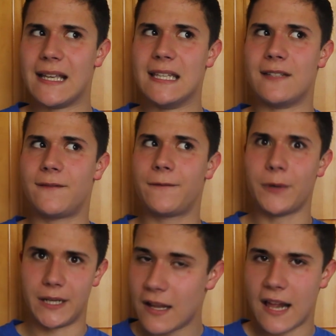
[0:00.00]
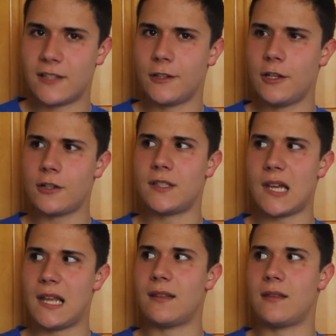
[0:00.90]
is free. And so you're
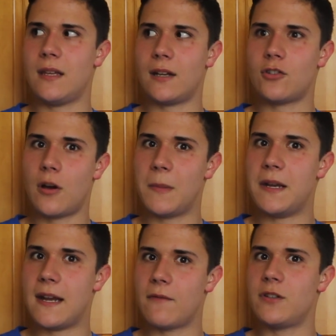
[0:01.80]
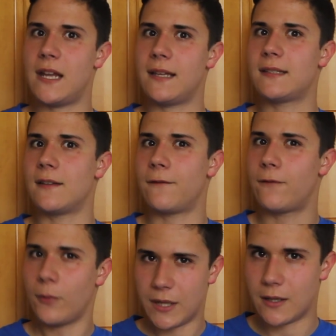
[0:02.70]
saying the Automa never takes the
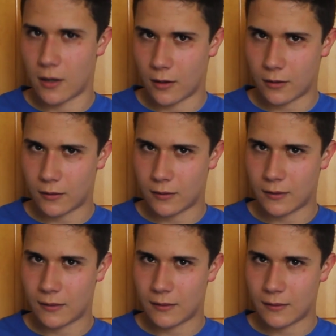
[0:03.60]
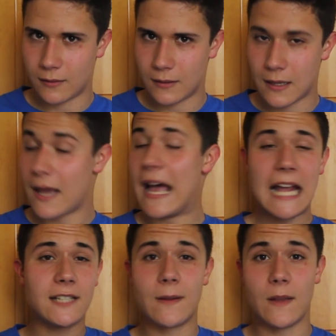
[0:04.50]
free card. I
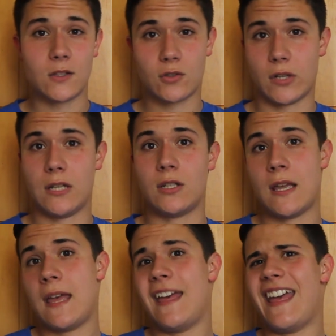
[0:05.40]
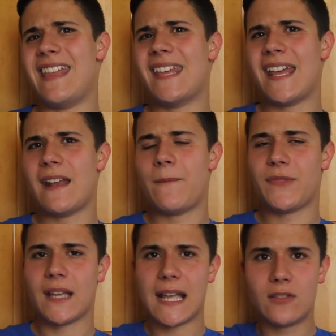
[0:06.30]
just find that strange. And then
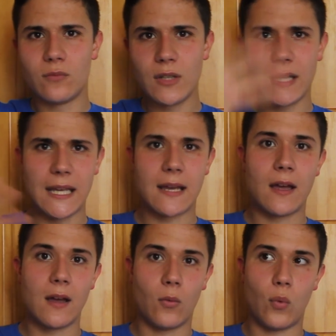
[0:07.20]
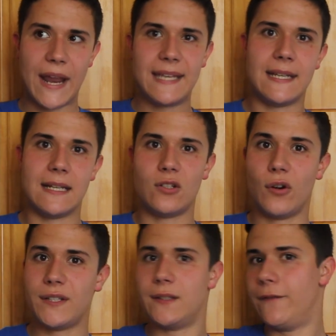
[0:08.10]
it's really weighted
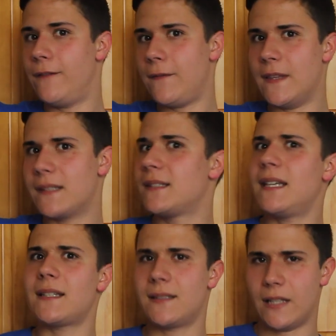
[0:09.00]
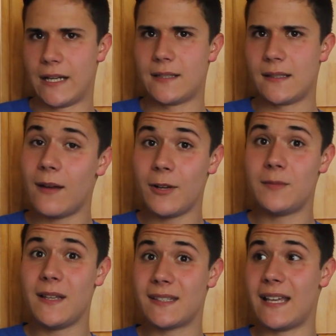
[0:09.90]
towards the 5th and 6th slots, which
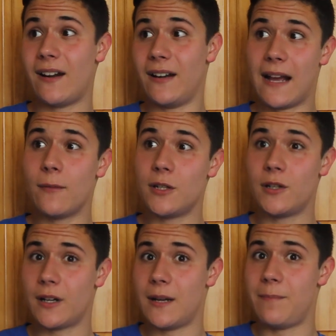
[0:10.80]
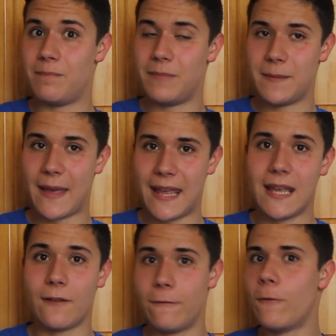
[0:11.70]
means that on average you're going to be
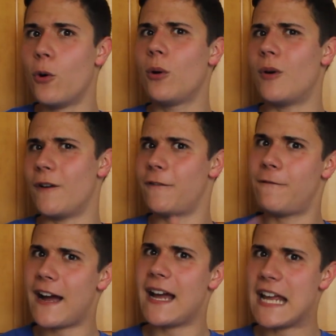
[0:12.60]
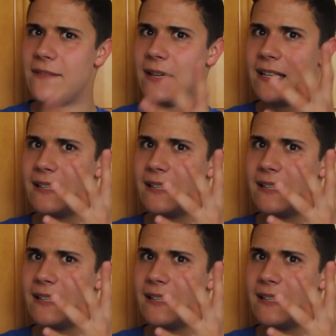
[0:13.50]
paying 4 or 5